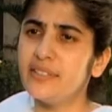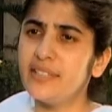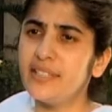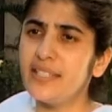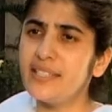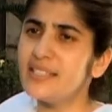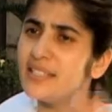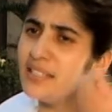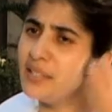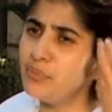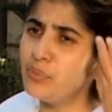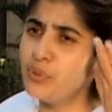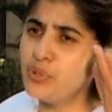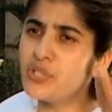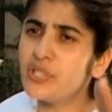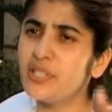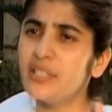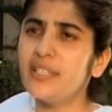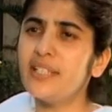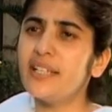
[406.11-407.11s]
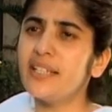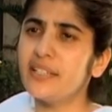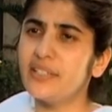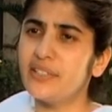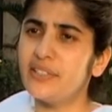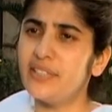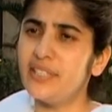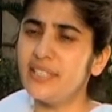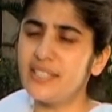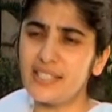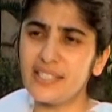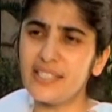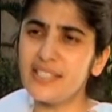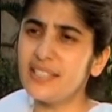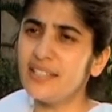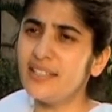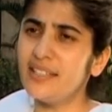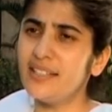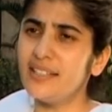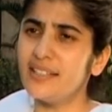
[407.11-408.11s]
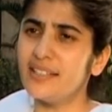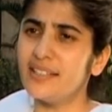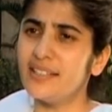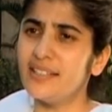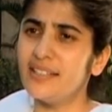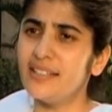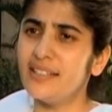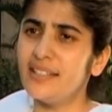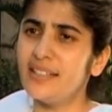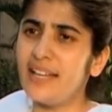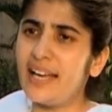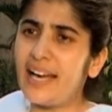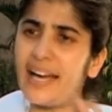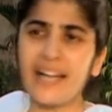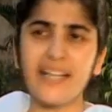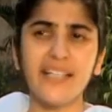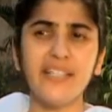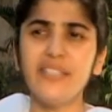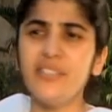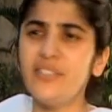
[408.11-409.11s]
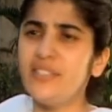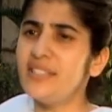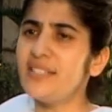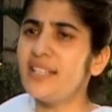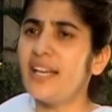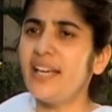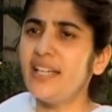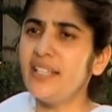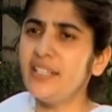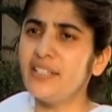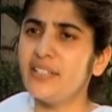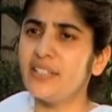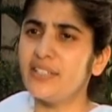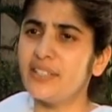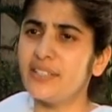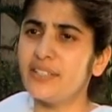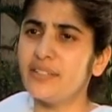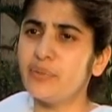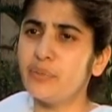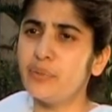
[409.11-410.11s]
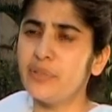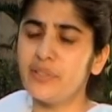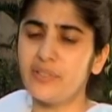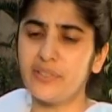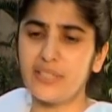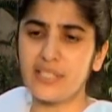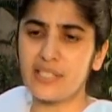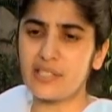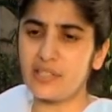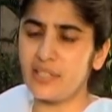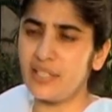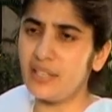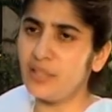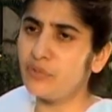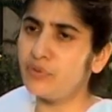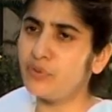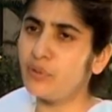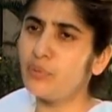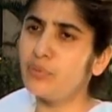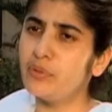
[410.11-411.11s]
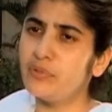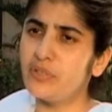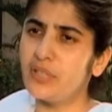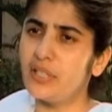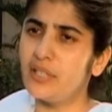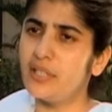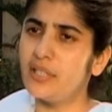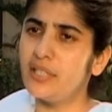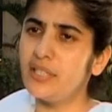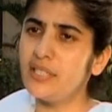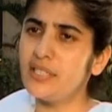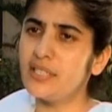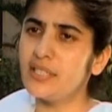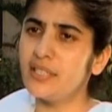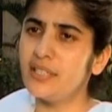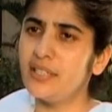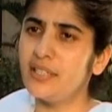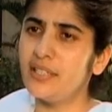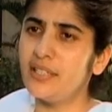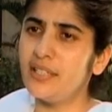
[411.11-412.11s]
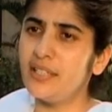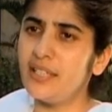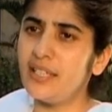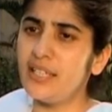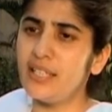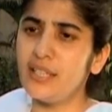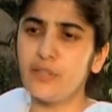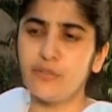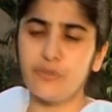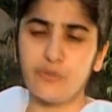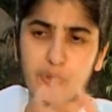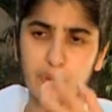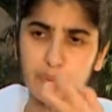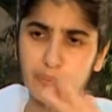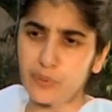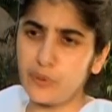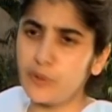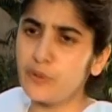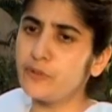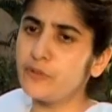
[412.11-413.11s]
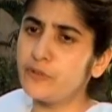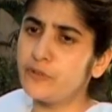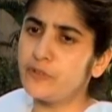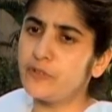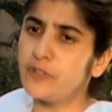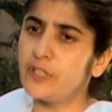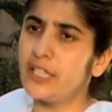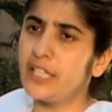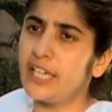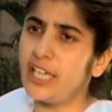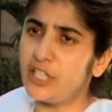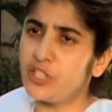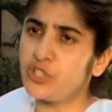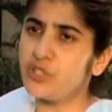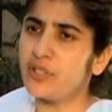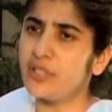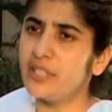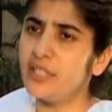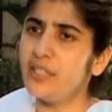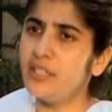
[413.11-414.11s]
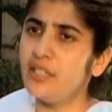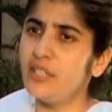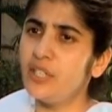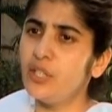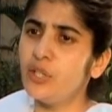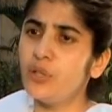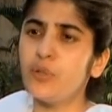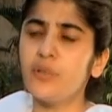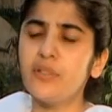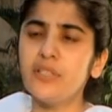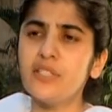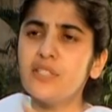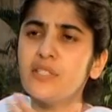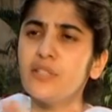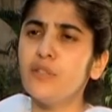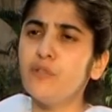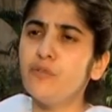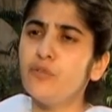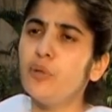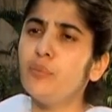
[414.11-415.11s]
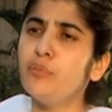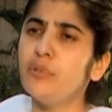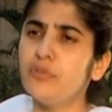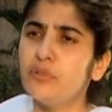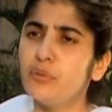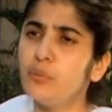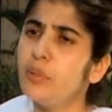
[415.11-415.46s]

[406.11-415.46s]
It's an emotional anger. It's internal. Anger is anger, whether it's in the form of hurt, in the form of hatred, or it's in the form of a